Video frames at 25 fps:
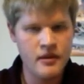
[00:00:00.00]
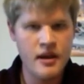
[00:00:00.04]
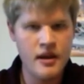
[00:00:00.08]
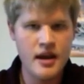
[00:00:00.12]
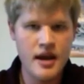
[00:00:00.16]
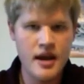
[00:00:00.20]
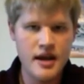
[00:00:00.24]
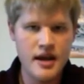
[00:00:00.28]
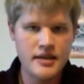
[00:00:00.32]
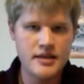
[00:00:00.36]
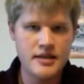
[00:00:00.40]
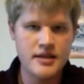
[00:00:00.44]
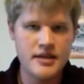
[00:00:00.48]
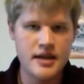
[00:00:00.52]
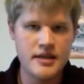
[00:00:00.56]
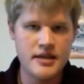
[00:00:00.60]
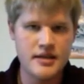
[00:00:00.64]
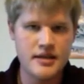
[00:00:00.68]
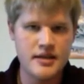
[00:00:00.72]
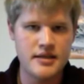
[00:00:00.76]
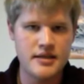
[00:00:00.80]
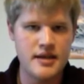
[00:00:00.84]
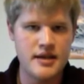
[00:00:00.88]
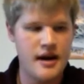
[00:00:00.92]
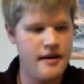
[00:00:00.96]
it's a
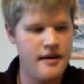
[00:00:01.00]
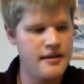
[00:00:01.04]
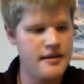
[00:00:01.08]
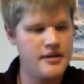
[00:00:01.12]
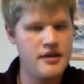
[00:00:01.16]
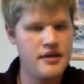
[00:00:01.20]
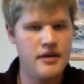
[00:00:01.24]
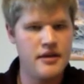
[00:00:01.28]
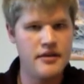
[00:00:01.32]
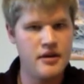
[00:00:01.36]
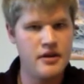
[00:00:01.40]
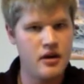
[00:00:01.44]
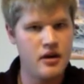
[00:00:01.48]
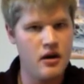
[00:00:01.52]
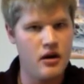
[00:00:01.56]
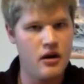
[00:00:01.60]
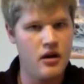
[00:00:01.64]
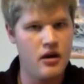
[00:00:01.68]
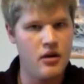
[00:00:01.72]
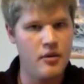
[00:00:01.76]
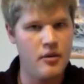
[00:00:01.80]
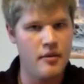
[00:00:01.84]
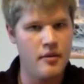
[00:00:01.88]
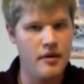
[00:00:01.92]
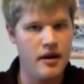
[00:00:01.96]
tasty stout. It's nothing to call
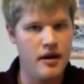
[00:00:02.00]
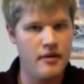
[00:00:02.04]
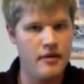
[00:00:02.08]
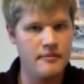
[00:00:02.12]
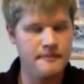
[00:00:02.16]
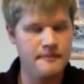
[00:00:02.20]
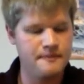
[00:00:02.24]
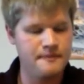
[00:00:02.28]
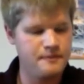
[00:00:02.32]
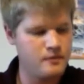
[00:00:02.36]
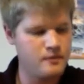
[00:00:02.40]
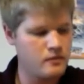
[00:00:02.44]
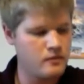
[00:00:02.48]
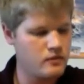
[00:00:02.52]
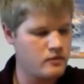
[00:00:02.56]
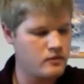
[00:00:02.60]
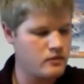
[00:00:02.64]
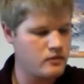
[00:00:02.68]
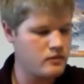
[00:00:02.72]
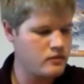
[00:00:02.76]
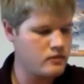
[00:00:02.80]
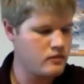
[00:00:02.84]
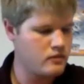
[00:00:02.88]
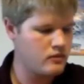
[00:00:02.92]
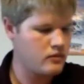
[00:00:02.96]
home about.
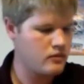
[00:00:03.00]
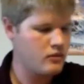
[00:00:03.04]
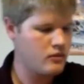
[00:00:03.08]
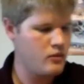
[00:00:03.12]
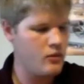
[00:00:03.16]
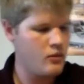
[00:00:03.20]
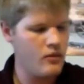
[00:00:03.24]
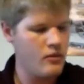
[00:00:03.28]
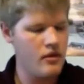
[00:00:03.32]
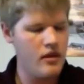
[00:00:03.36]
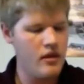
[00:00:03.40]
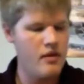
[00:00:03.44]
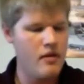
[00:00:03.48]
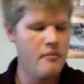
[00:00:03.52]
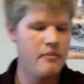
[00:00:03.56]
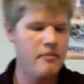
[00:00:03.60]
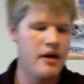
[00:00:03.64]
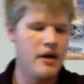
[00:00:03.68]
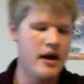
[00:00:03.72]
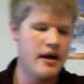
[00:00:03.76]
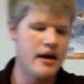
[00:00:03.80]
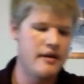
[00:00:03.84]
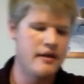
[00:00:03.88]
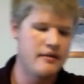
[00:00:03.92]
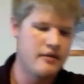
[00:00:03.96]

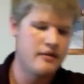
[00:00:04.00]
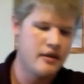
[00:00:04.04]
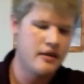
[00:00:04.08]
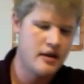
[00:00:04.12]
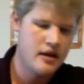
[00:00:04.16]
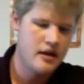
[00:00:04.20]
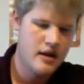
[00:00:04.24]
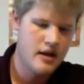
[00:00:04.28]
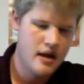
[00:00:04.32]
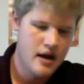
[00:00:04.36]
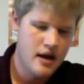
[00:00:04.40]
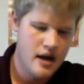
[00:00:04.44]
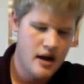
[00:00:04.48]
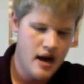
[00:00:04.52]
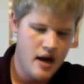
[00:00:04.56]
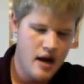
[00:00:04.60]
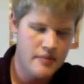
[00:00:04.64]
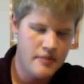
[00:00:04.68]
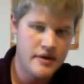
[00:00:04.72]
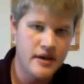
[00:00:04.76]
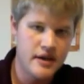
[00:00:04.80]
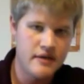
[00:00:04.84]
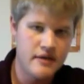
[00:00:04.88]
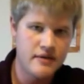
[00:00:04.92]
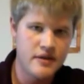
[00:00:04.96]
But
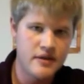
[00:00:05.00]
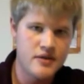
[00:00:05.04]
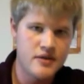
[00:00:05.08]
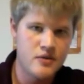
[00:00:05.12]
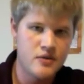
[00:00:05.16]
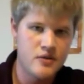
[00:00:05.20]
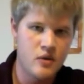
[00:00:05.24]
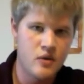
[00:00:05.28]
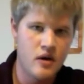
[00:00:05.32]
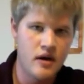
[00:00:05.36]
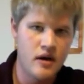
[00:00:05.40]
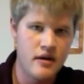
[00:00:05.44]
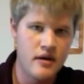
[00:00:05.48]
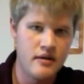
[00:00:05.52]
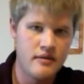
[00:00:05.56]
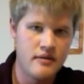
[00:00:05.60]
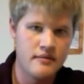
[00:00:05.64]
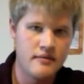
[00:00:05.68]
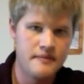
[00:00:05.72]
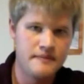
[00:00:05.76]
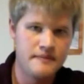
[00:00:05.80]
I'm going to give this one